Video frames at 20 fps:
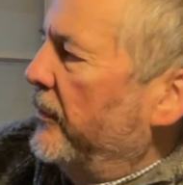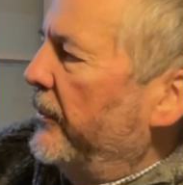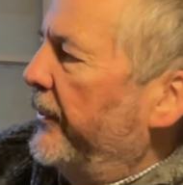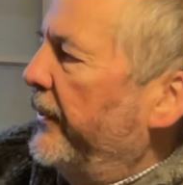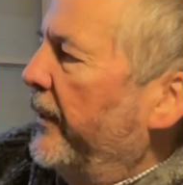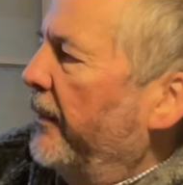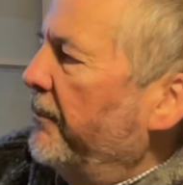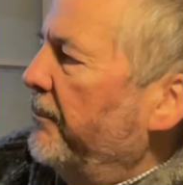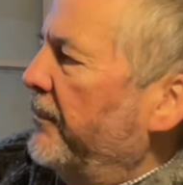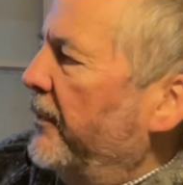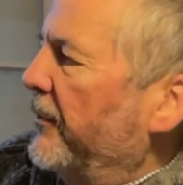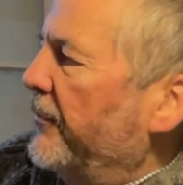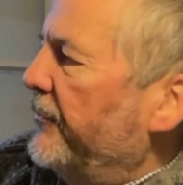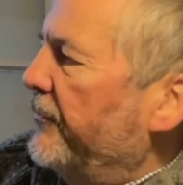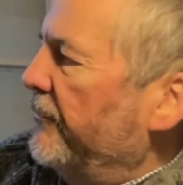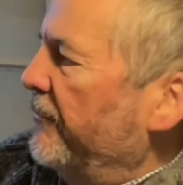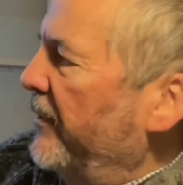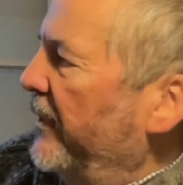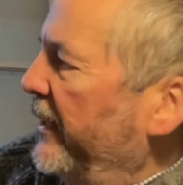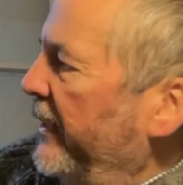number
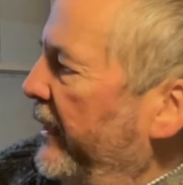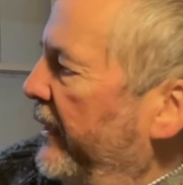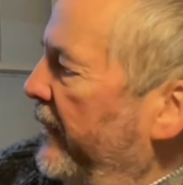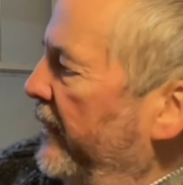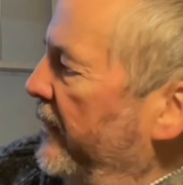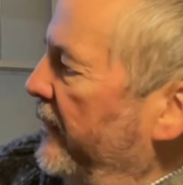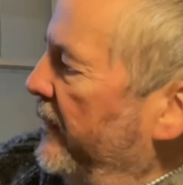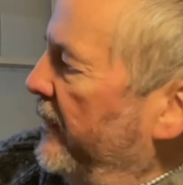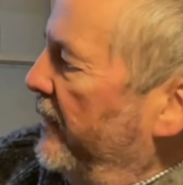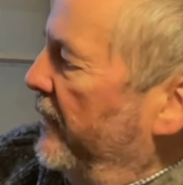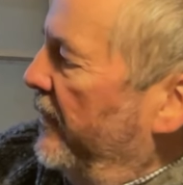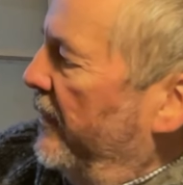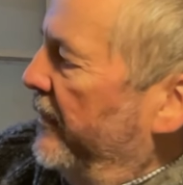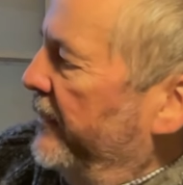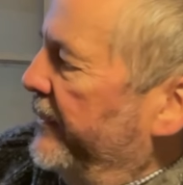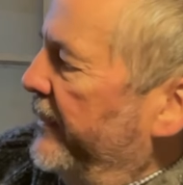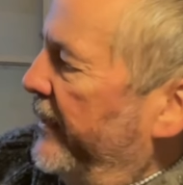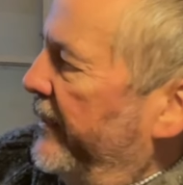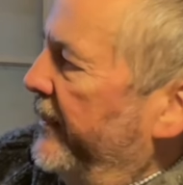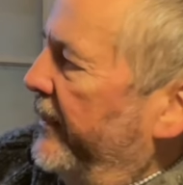3,
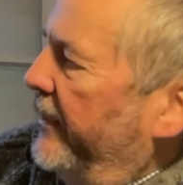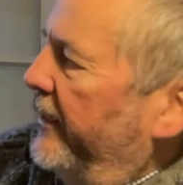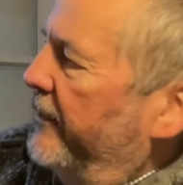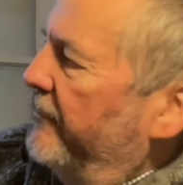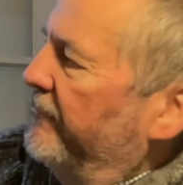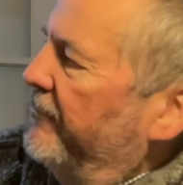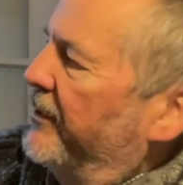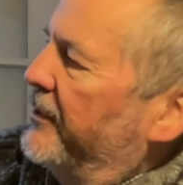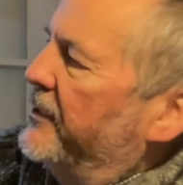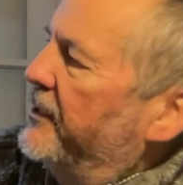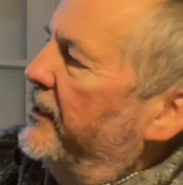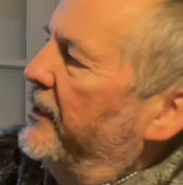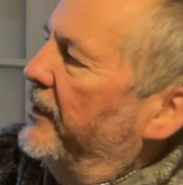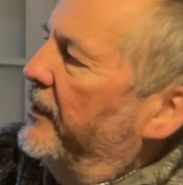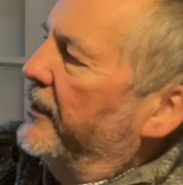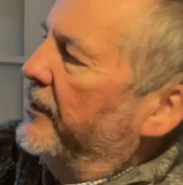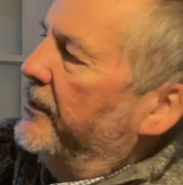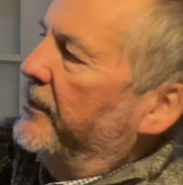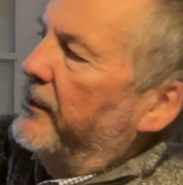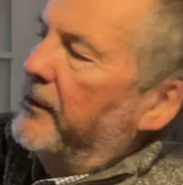and then hit
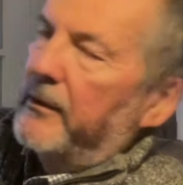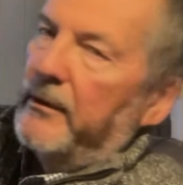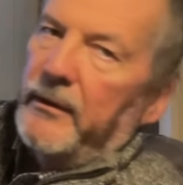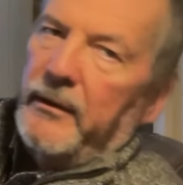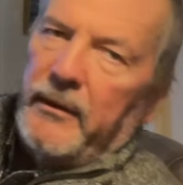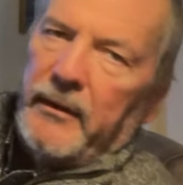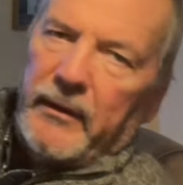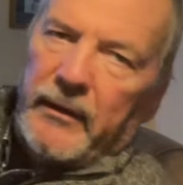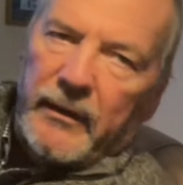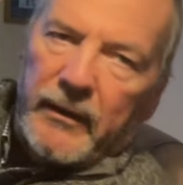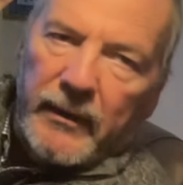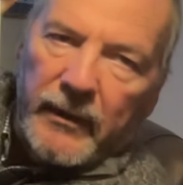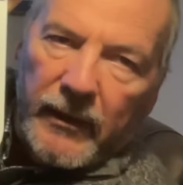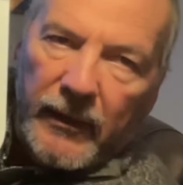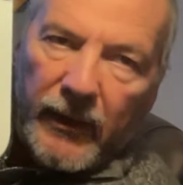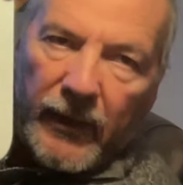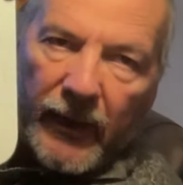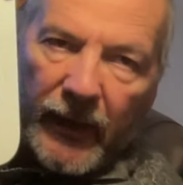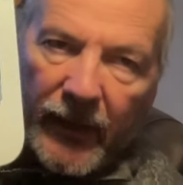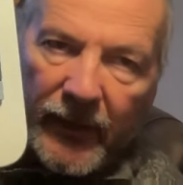return,
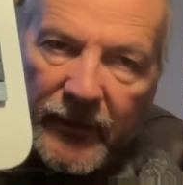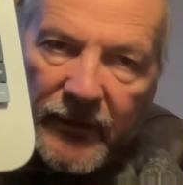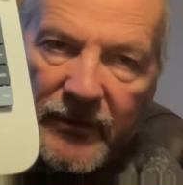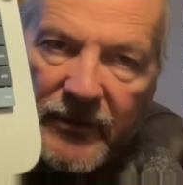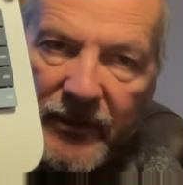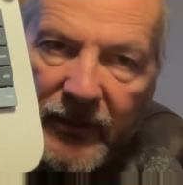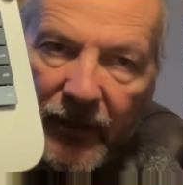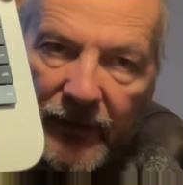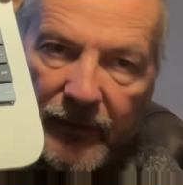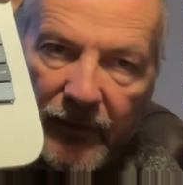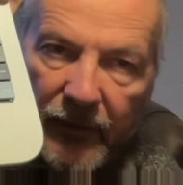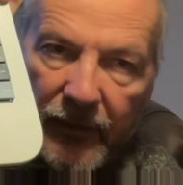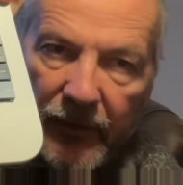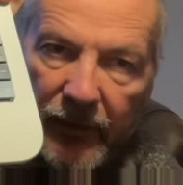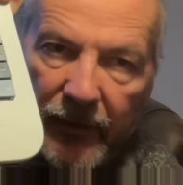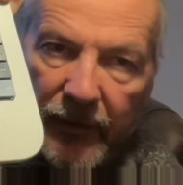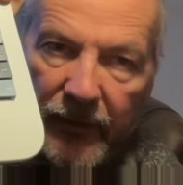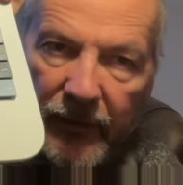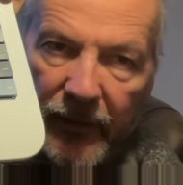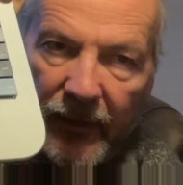and
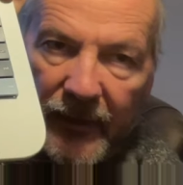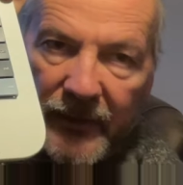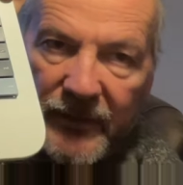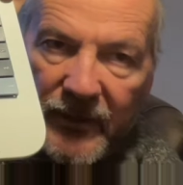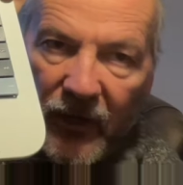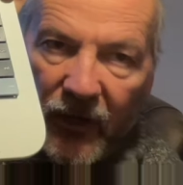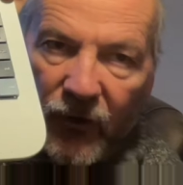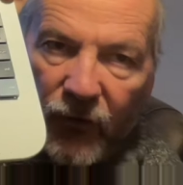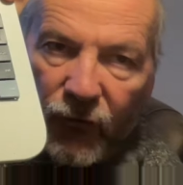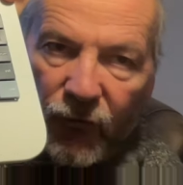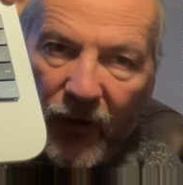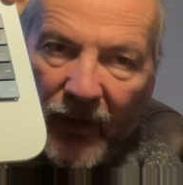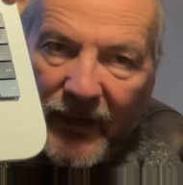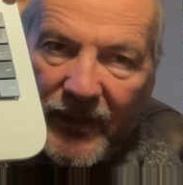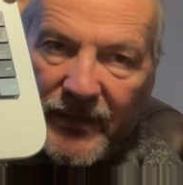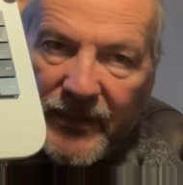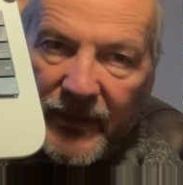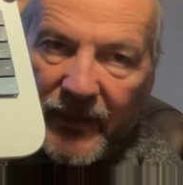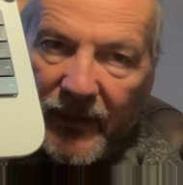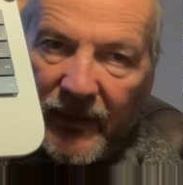suddenly it's a
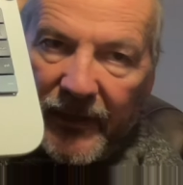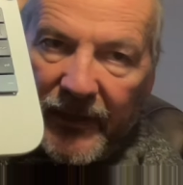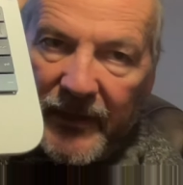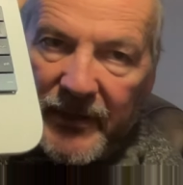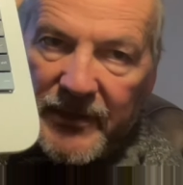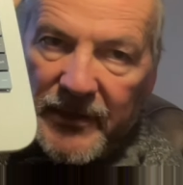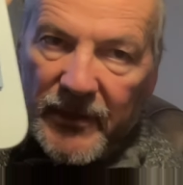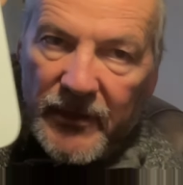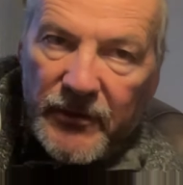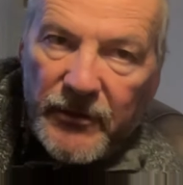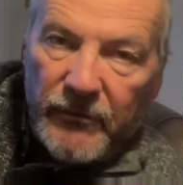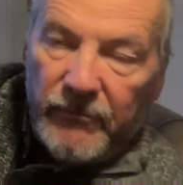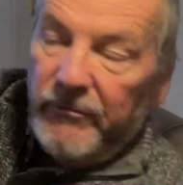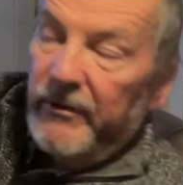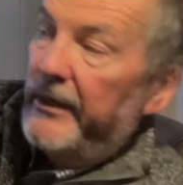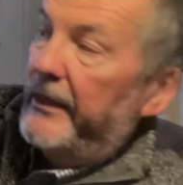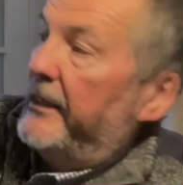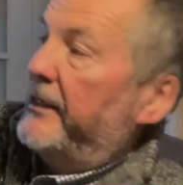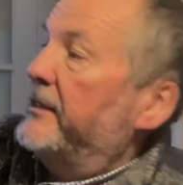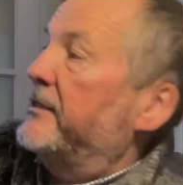great deal easier to
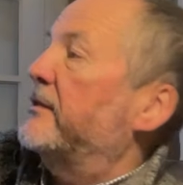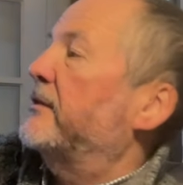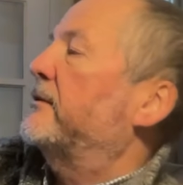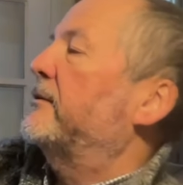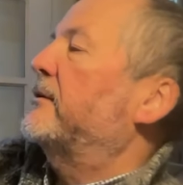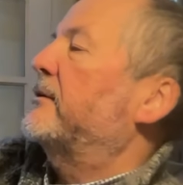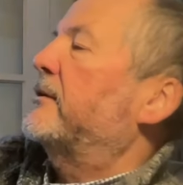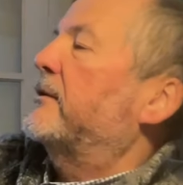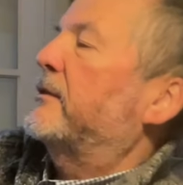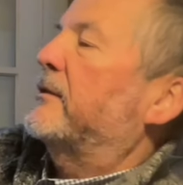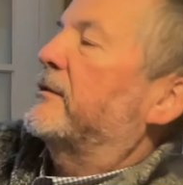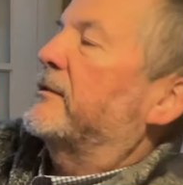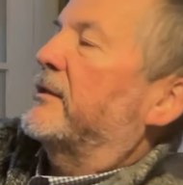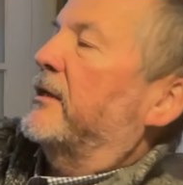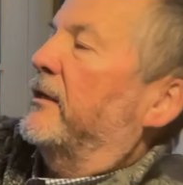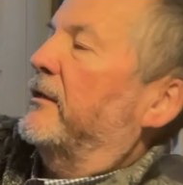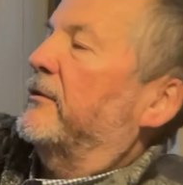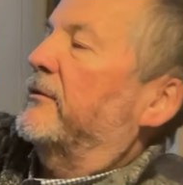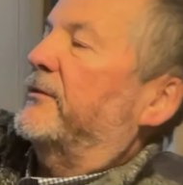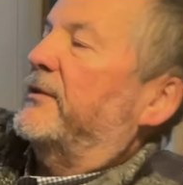read.
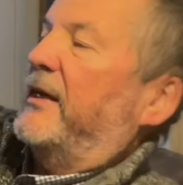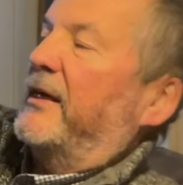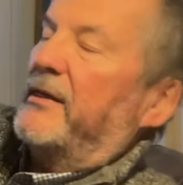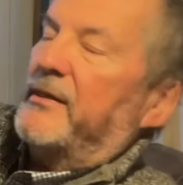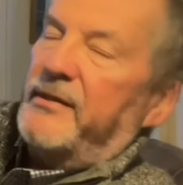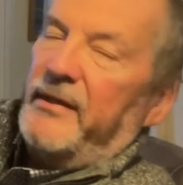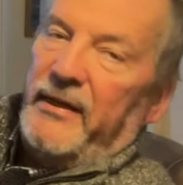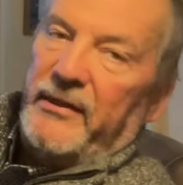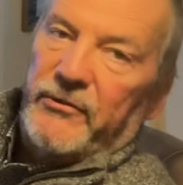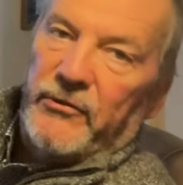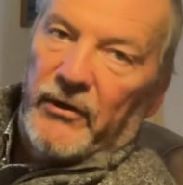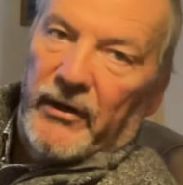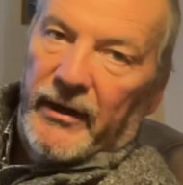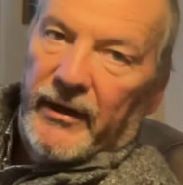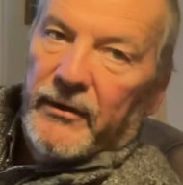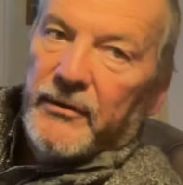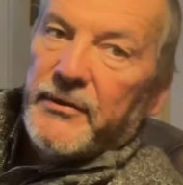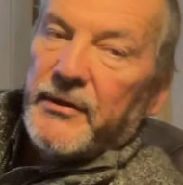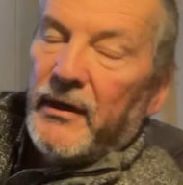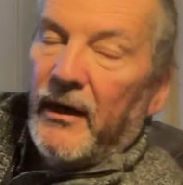So thanks,
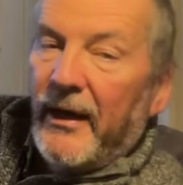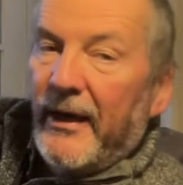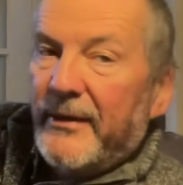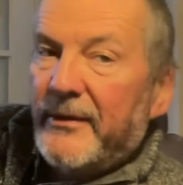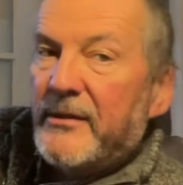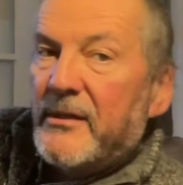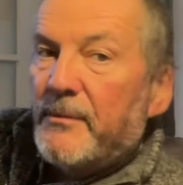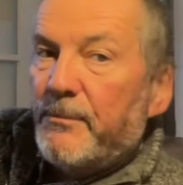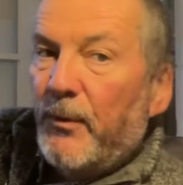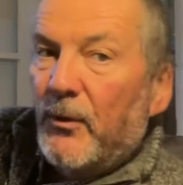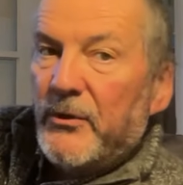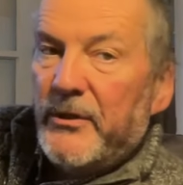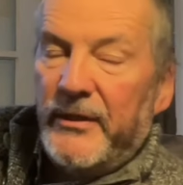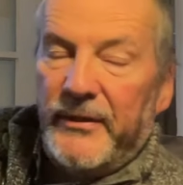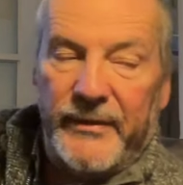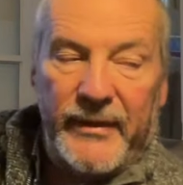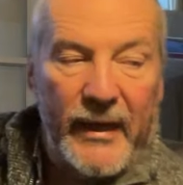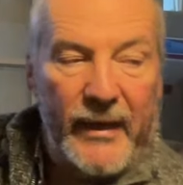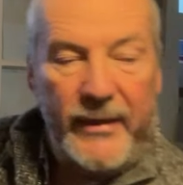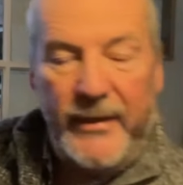Astrohaus. I hadn't
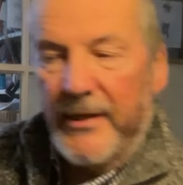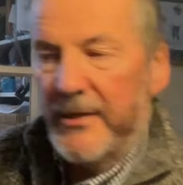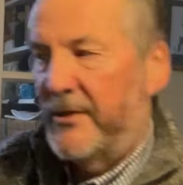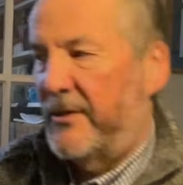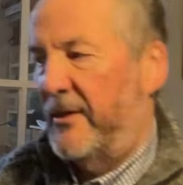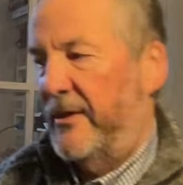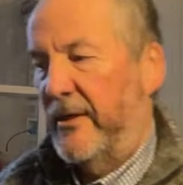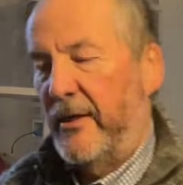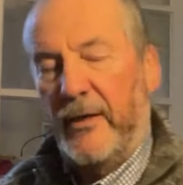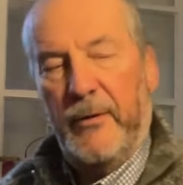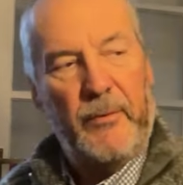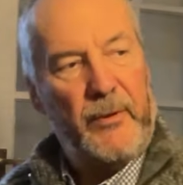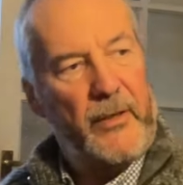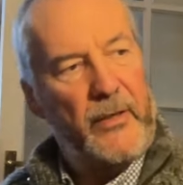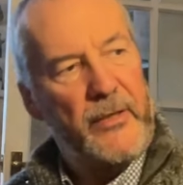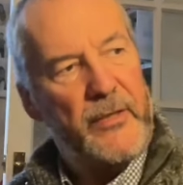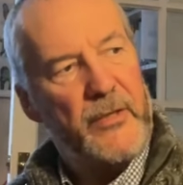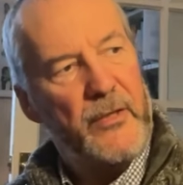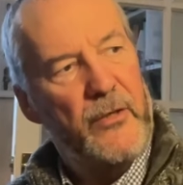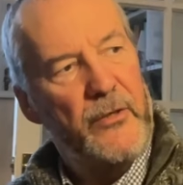spotted that yesterday when
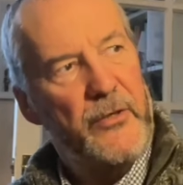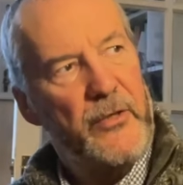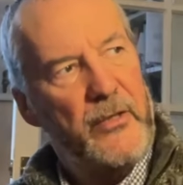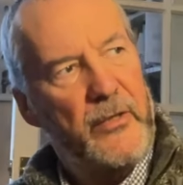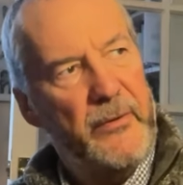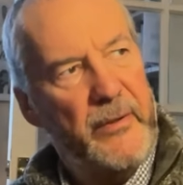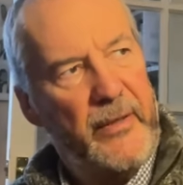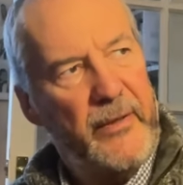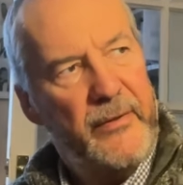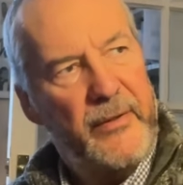I started doing